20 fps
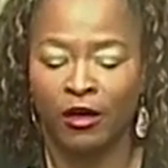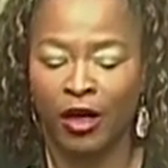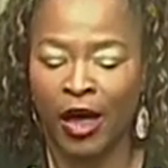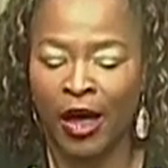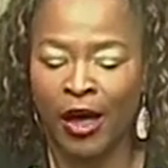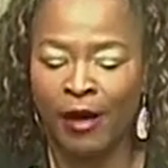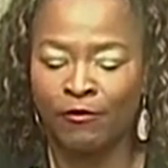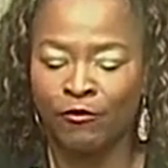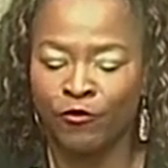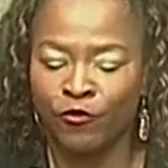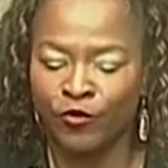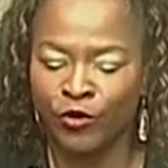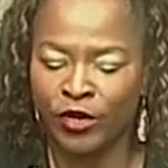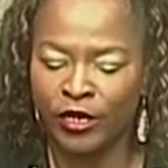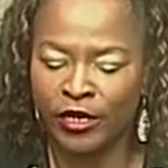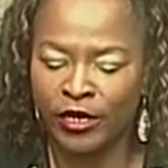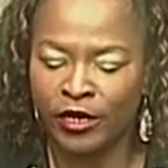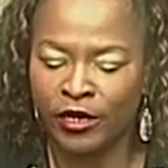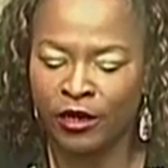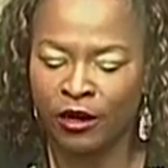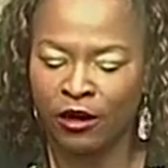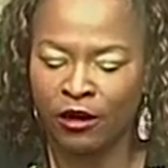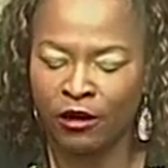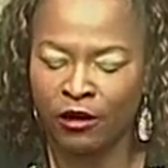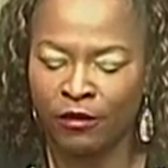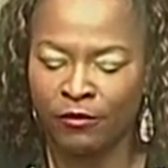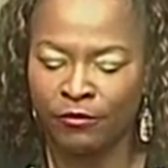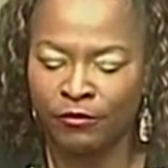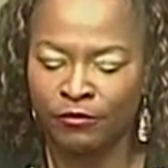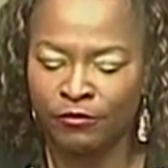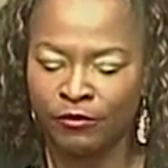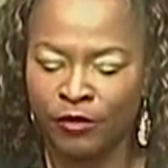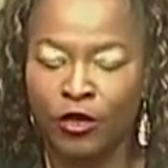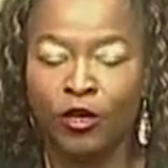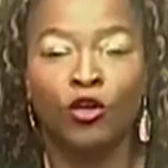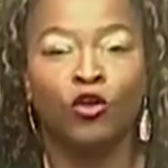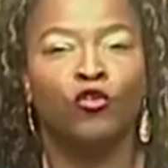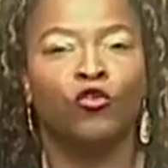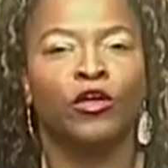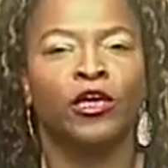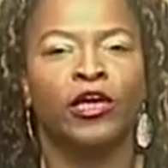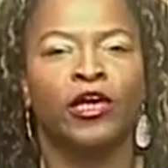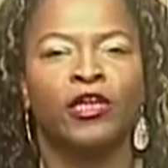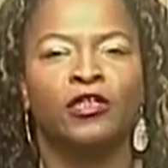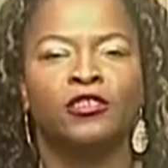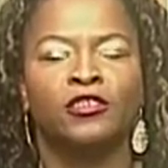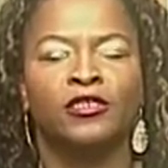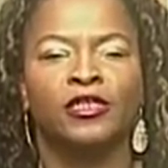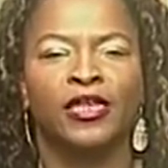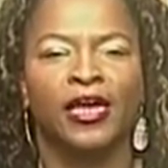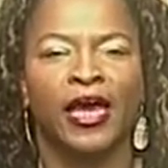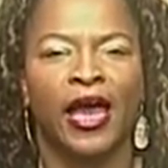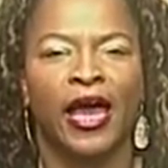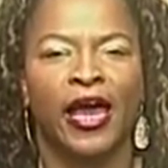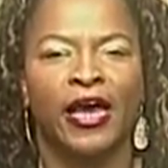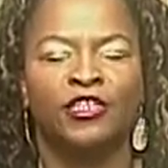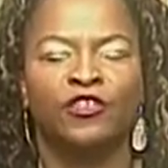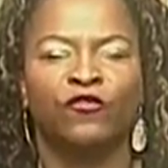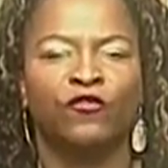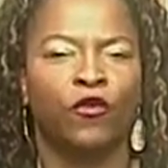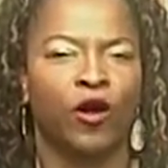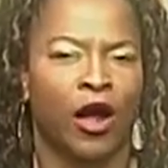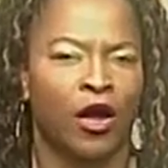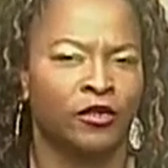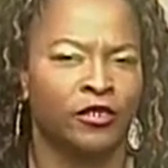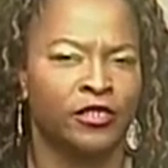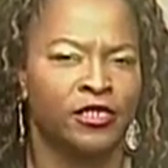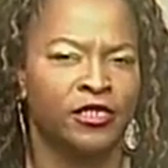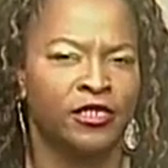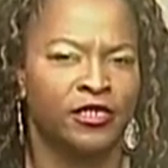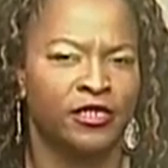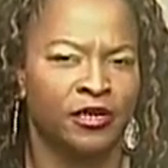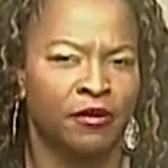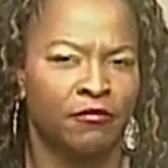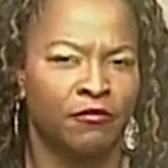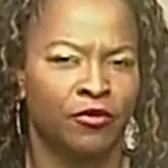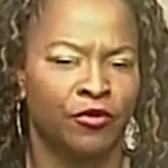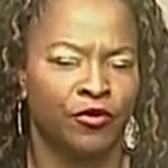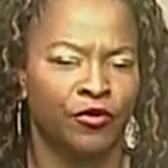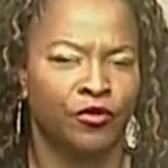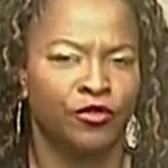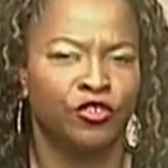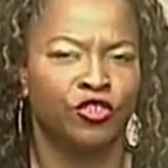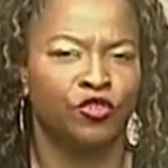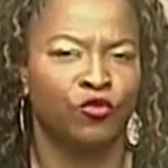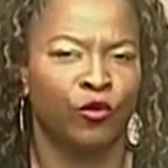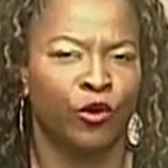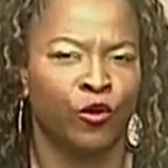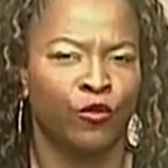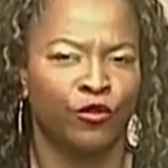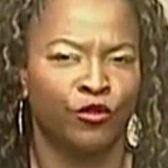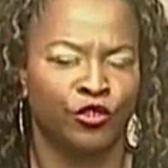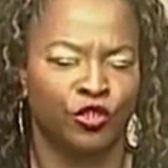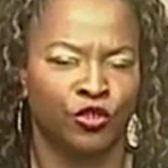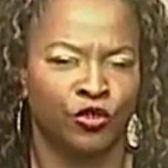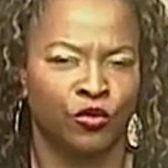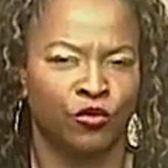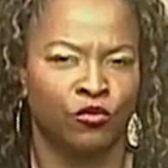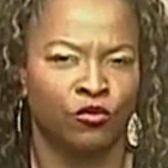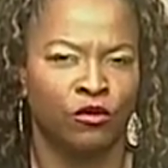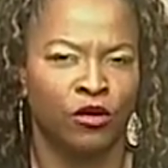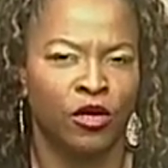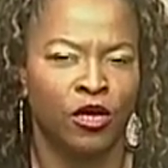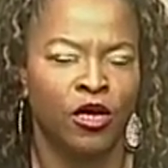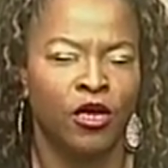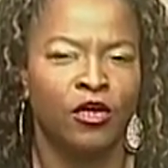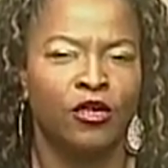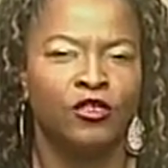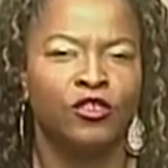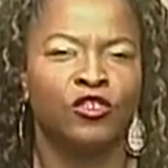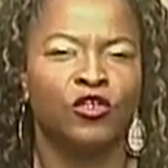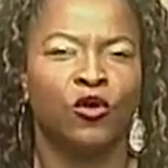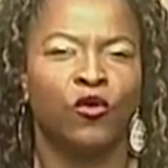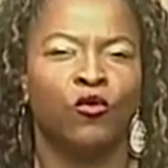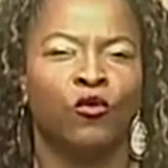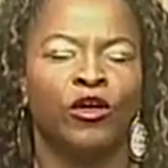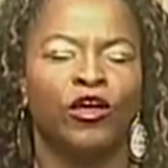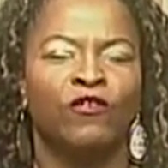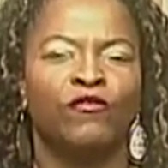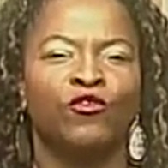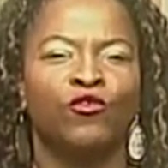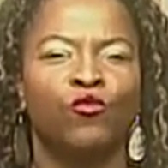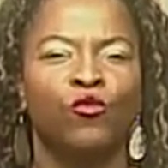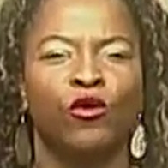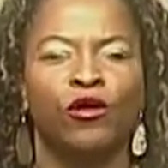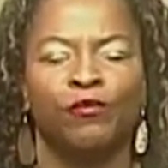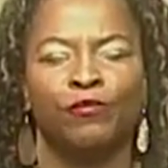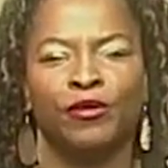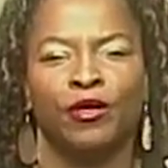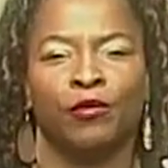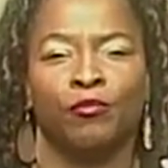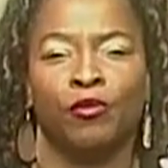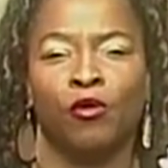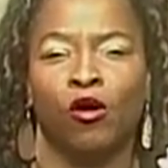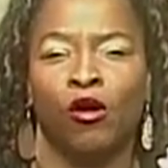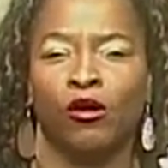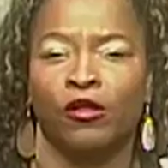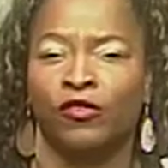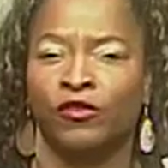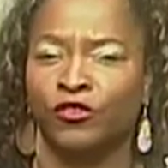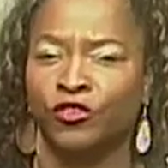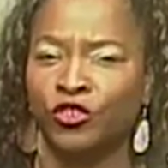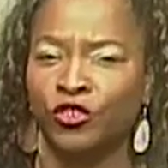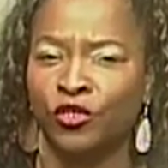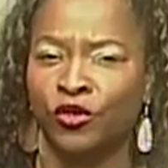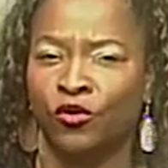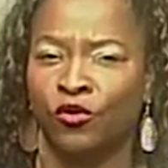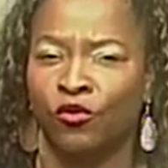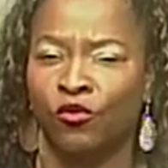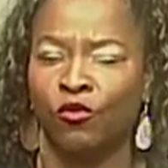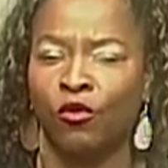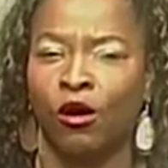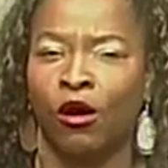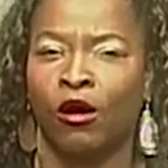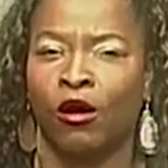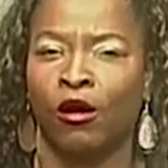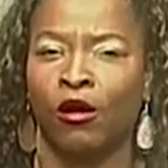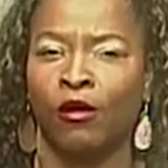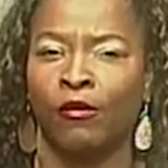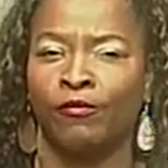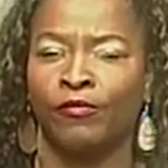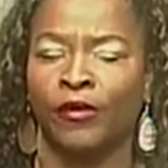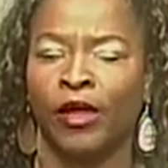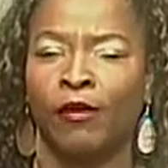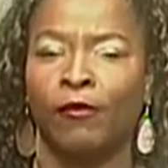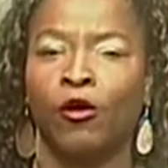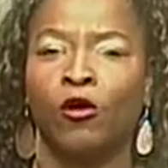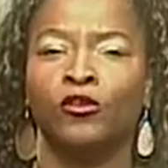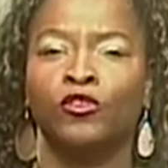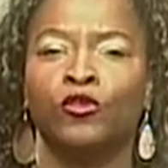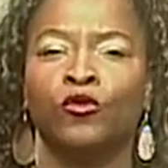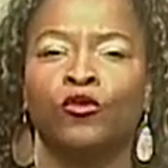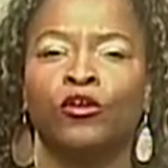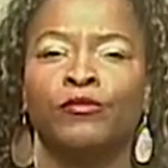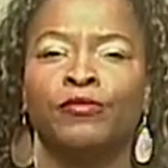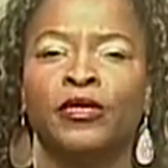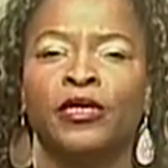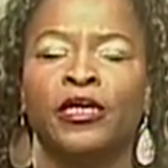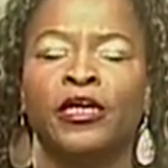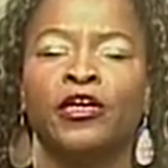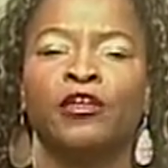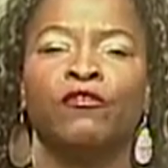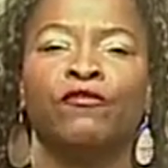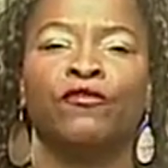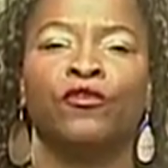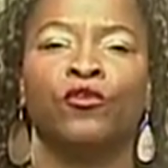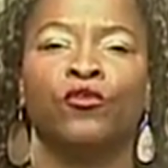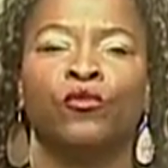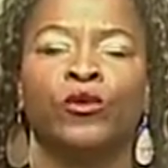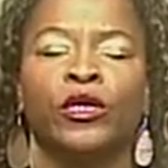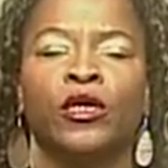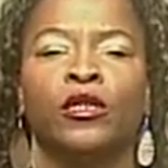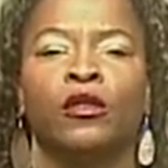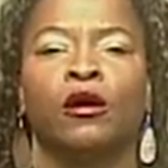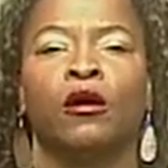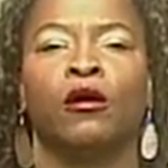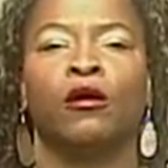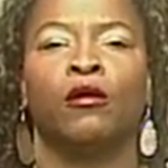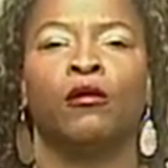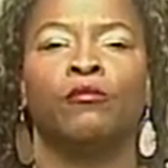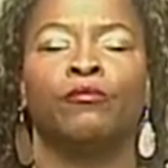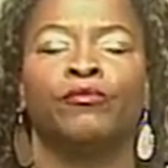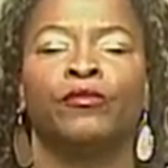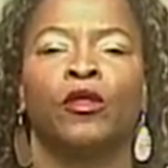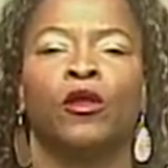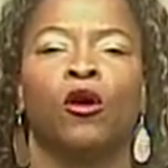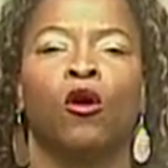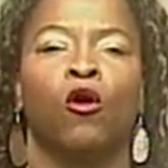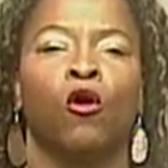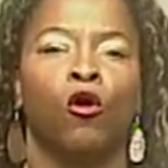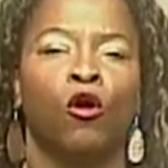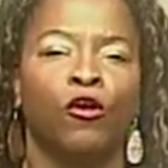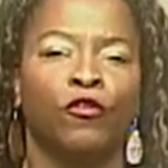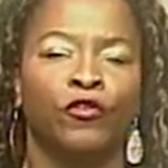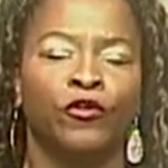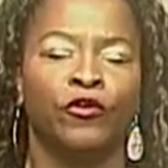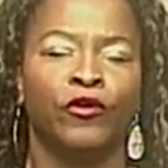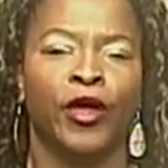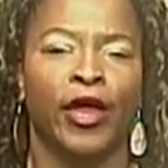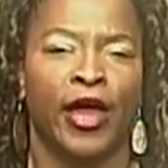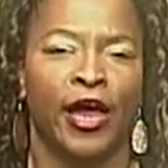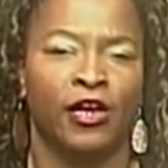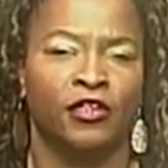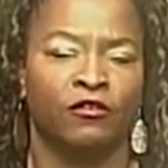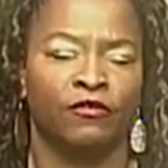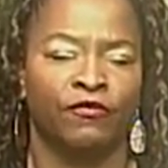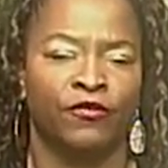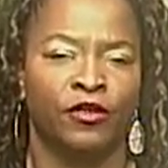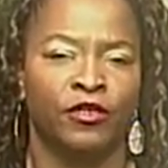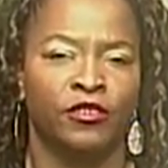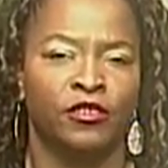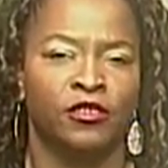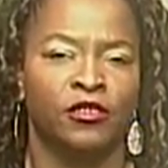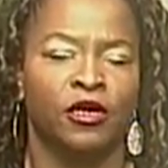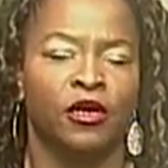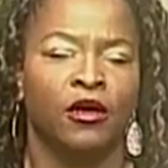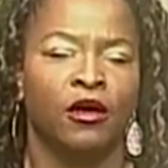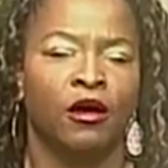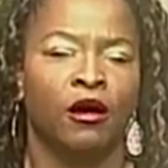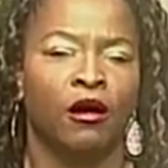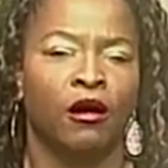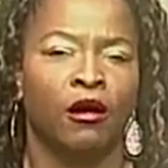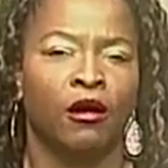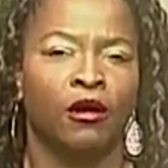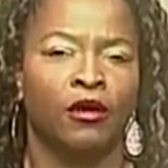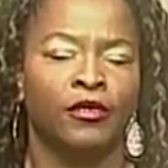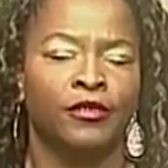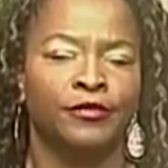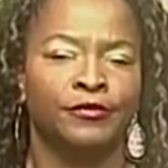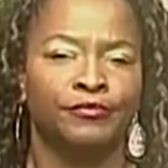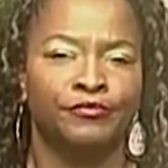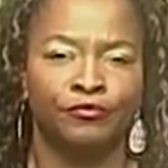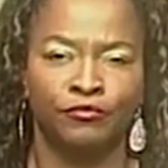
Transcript: I'm really um, looking to cast for our December 12th show. So if you want to be a part of the show, um, I'm also going to be interviewing um, author, activist, uh,